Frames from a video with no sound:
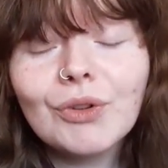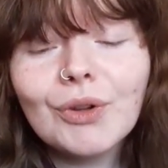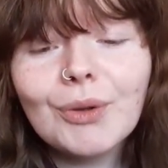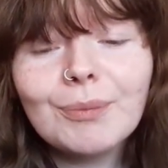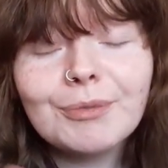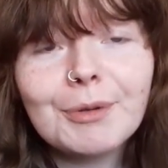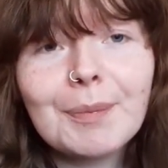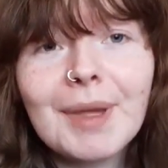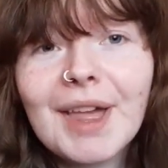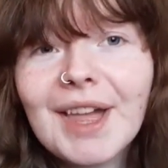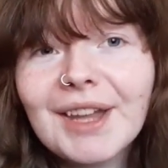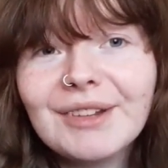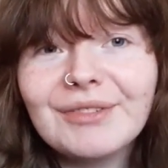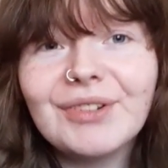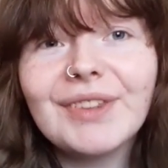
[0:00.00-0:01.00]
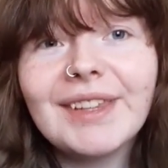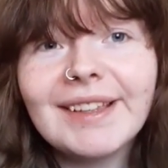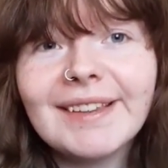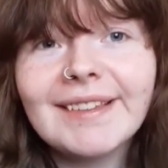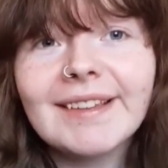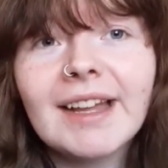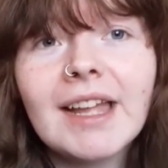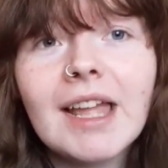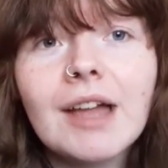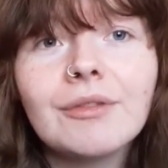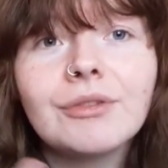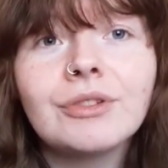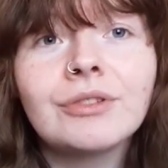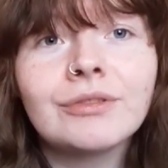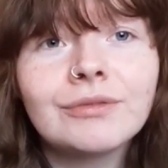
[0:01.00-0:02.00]
prepared for this. I
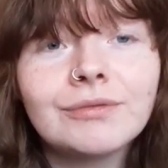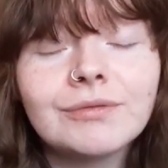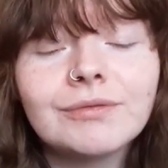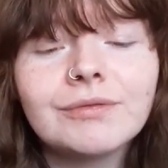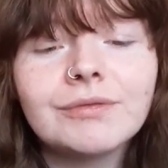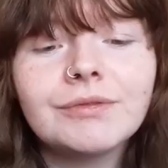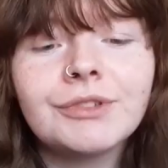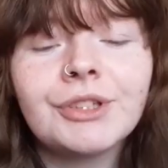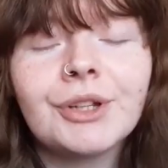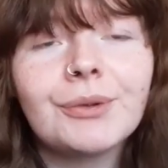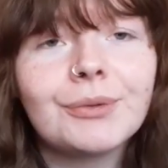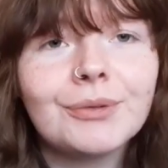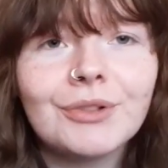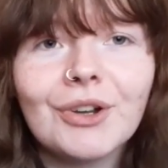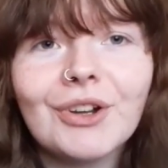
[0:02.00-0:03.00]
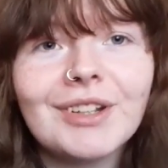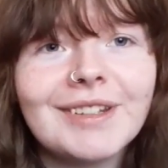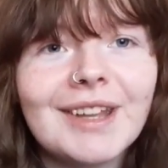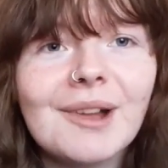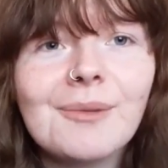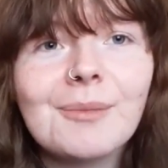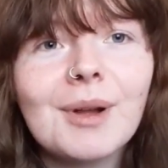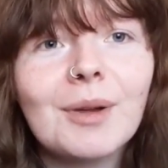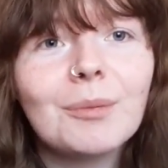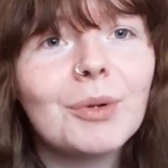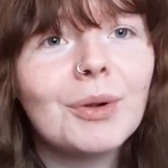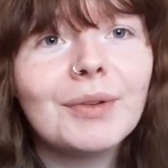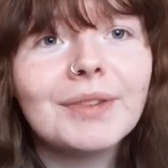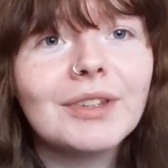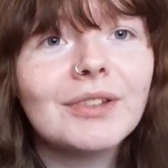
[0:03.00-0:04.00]
haven't, you know, jotted down what I'm
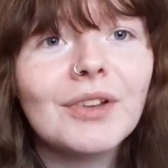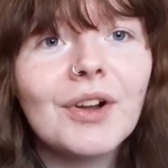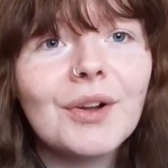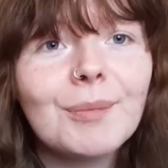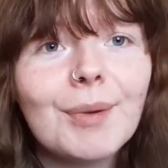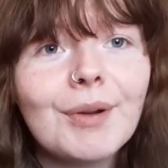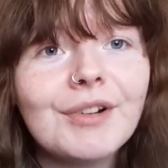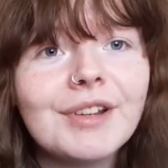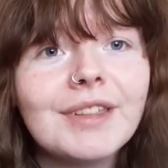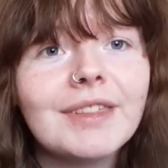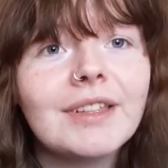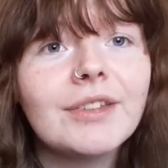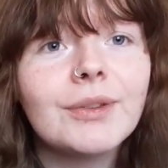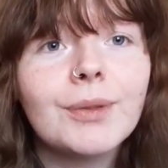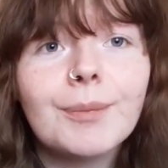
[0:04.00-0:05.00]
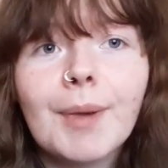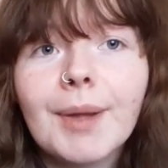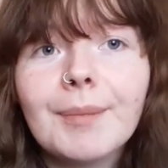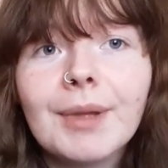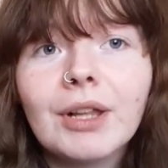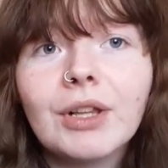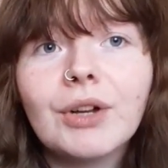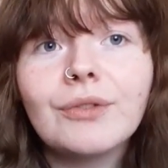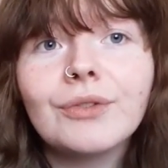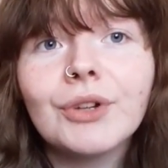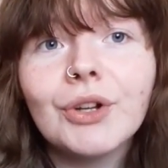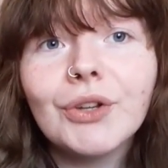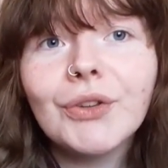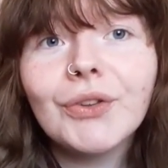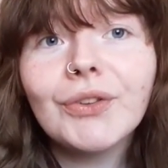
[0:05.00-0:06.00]
going to talk about or anything, so there might be a lot of
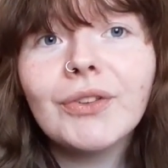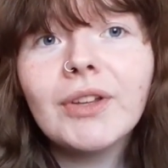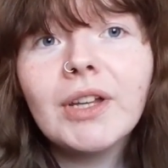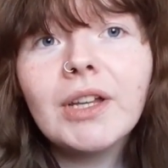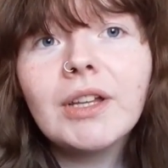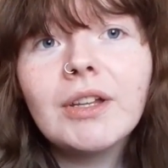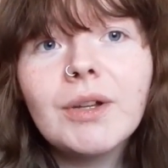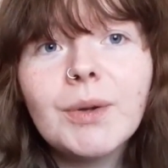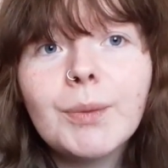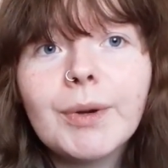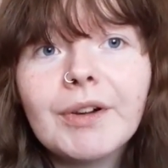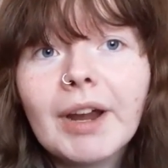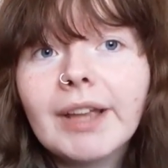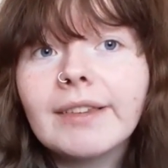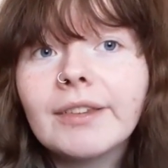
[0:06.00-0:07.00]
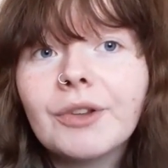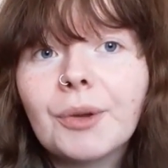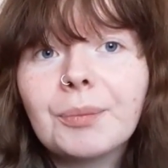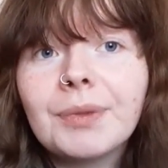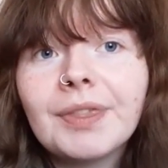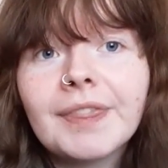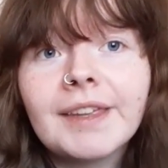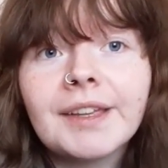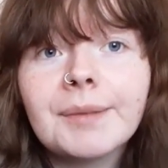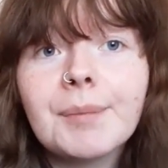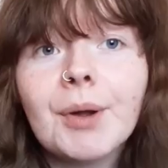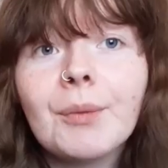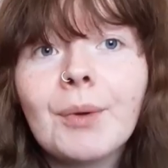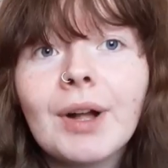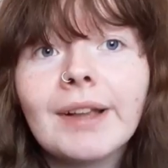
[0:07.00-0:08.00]
cuts where I stop and think
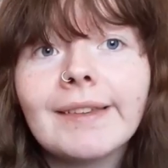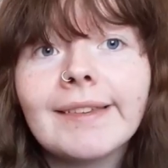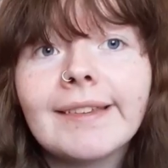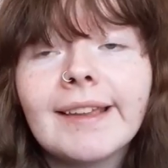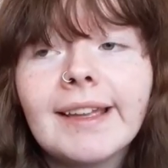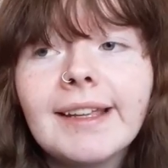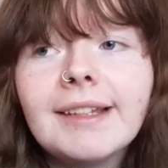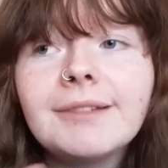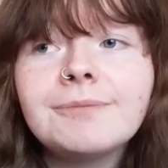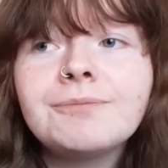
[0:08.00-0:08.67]
about what I say